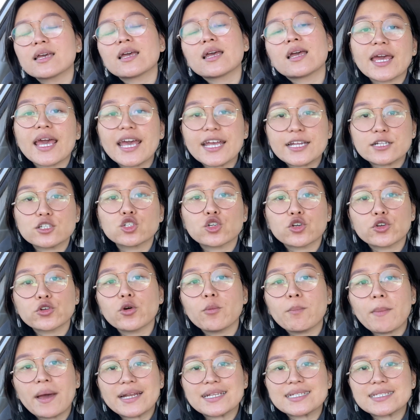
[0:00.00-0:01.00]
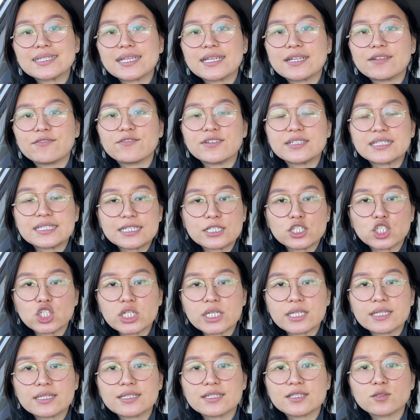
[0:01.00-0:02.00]
Internal medicine
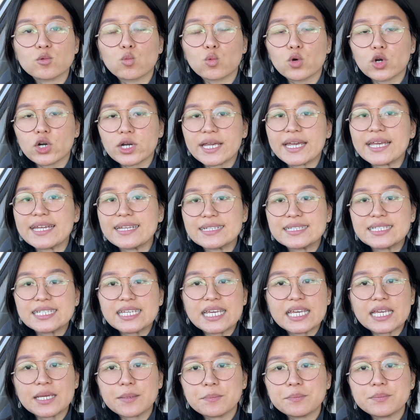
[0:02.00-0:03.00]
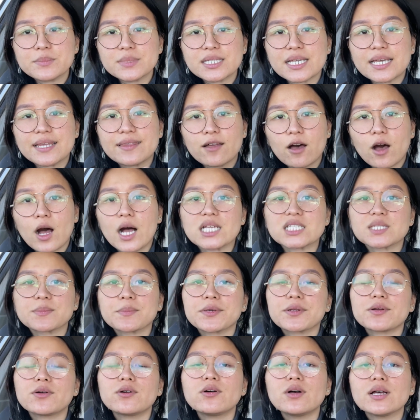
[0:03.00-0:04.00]
physicians work in teams in the
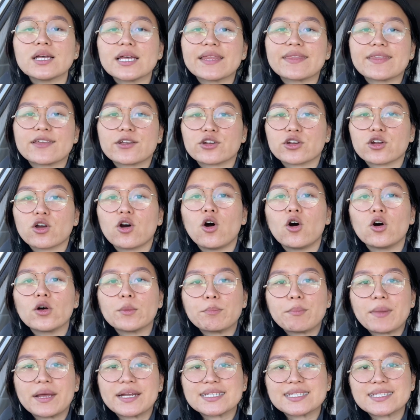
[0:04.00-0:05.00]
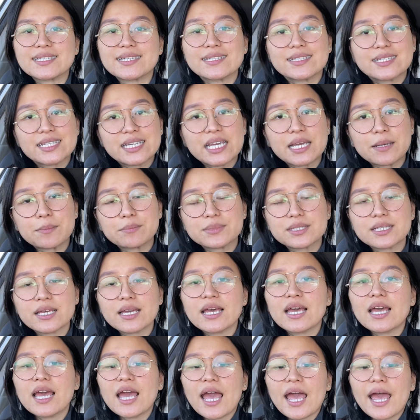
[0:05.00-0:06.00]
hospital, and they're called medicine teams.
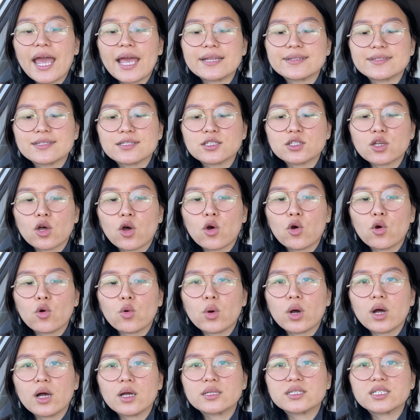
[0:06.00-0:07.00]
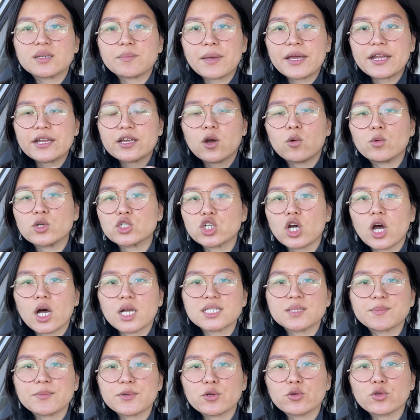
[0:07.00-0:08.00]
And so depending on which
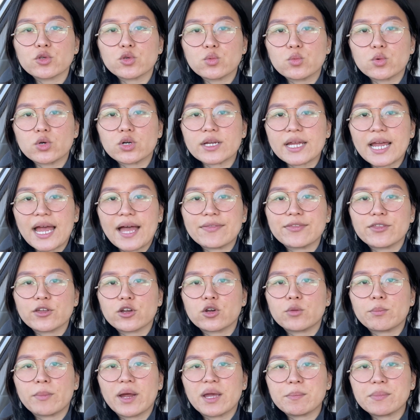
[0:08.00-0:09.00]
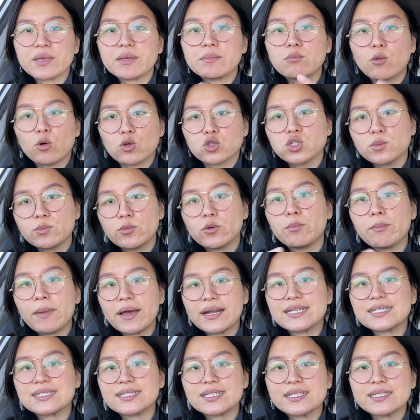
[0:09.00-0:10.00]
hospital you work at, there might be multiple
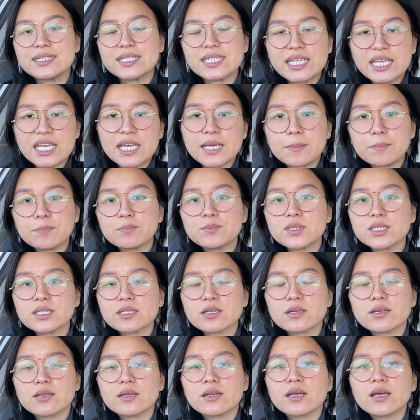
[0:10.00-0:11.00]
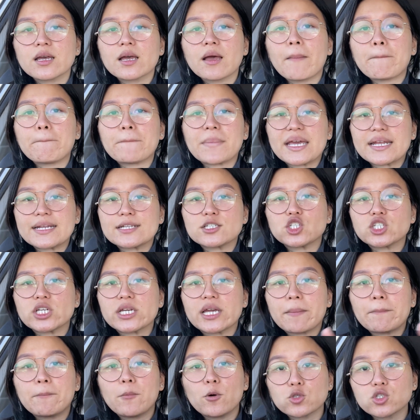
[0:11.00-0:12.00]
medicine teams
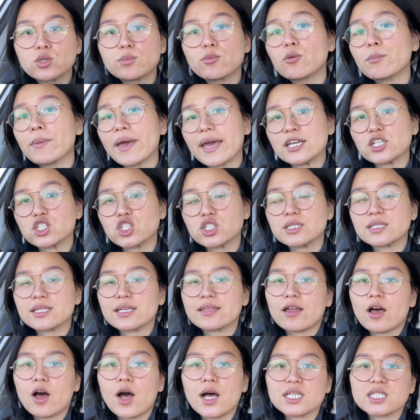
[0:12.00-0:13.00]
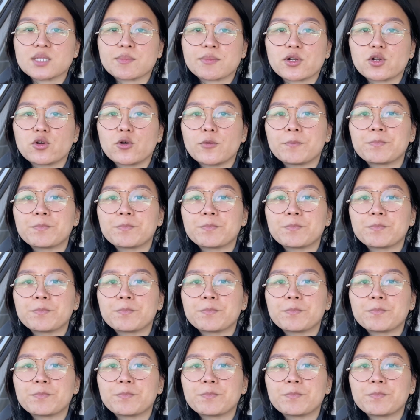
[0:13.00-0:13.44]
managing multiple patients in the hospital.